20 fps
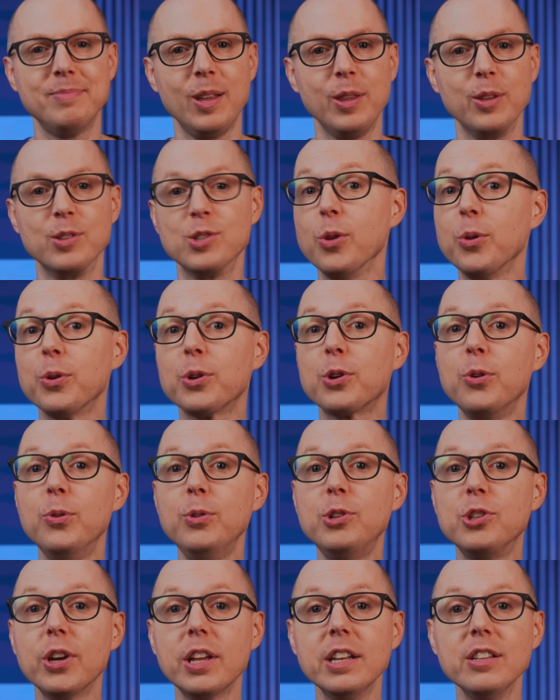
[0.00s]
The solar
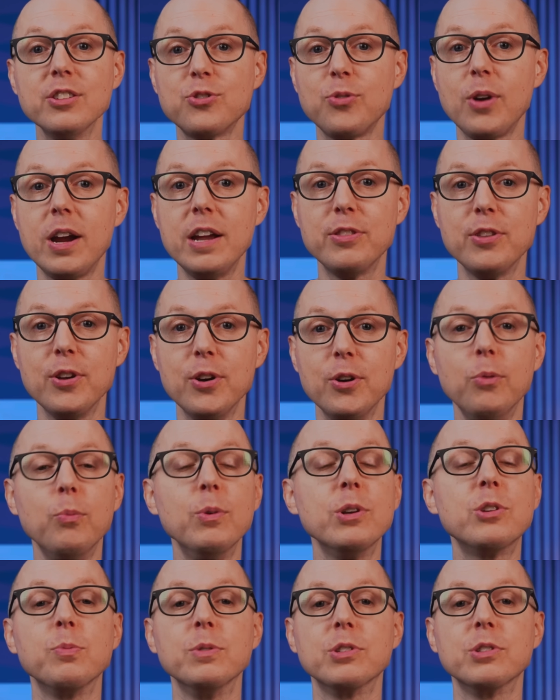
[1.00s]
crew took it in stride though,
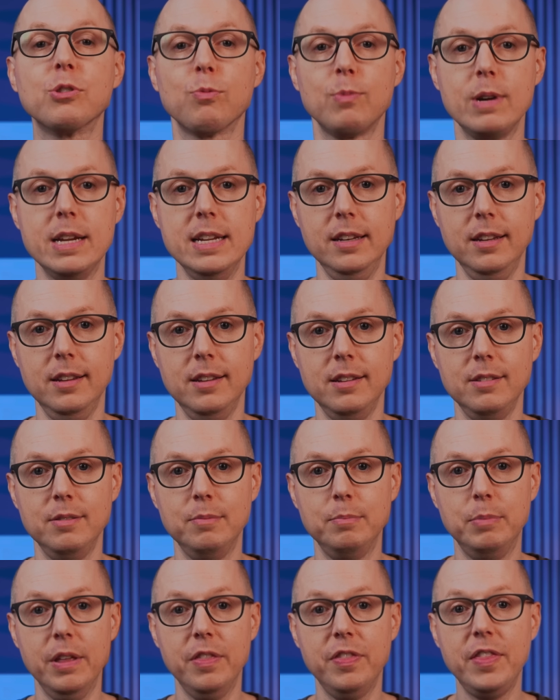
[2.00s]
which was great.
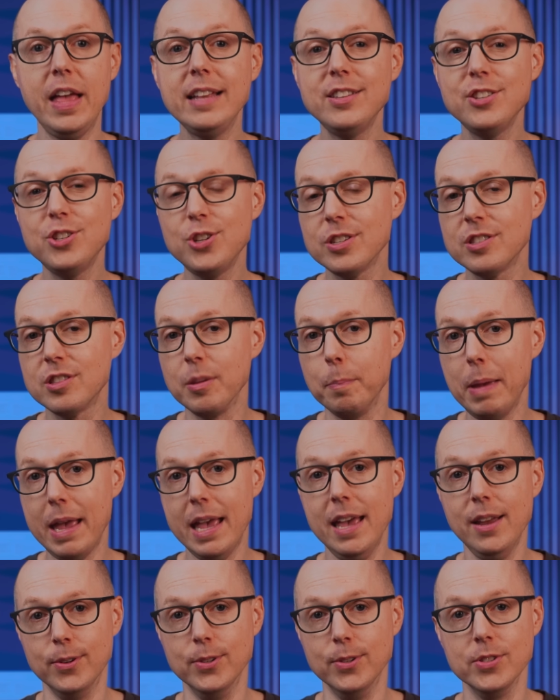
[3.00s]
But that's just the
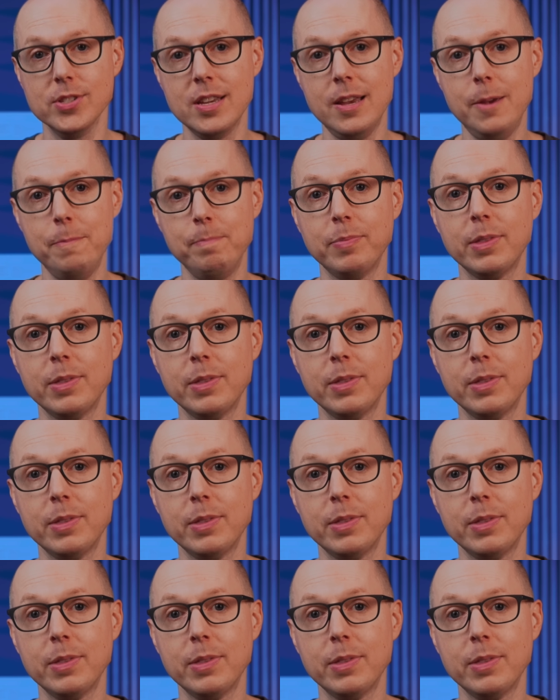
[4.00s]
panels.